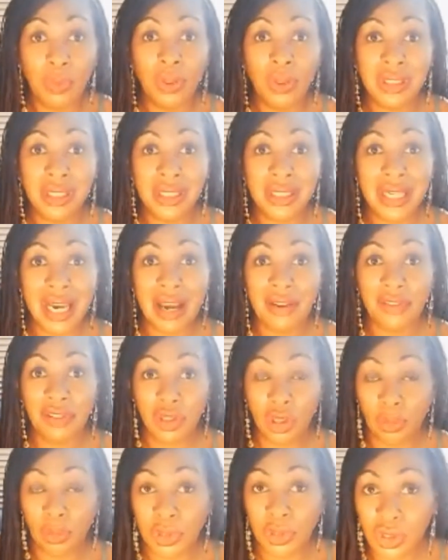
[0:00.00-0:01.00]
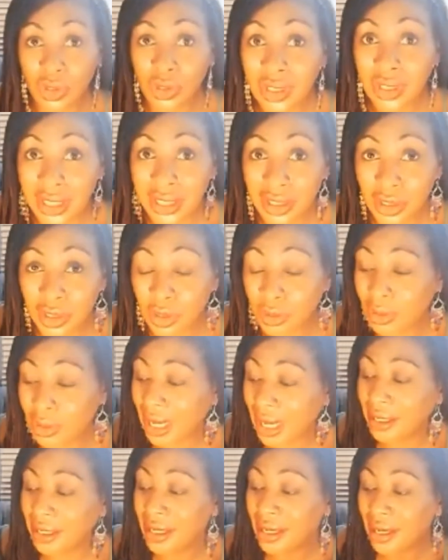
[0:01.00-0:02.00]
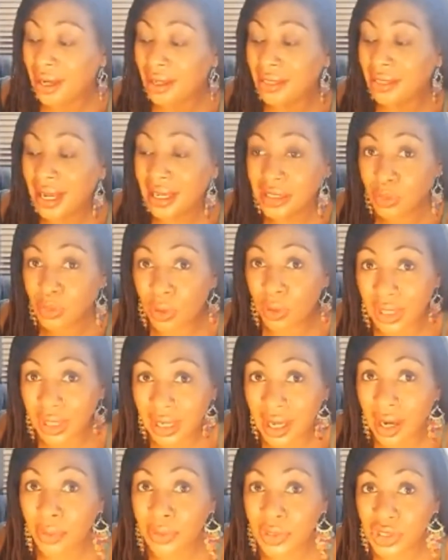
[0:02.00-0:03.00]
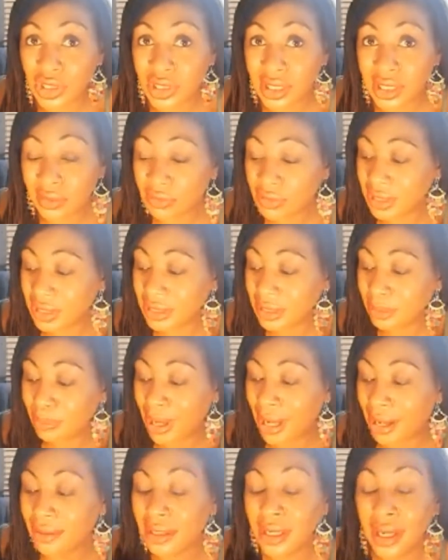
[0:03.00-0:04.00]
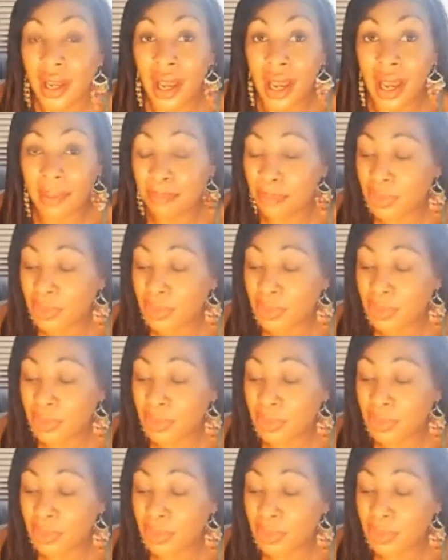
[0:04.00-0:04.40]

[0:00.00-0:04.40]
We wanted to have an opportunity to do that, and that's what the current shift is about.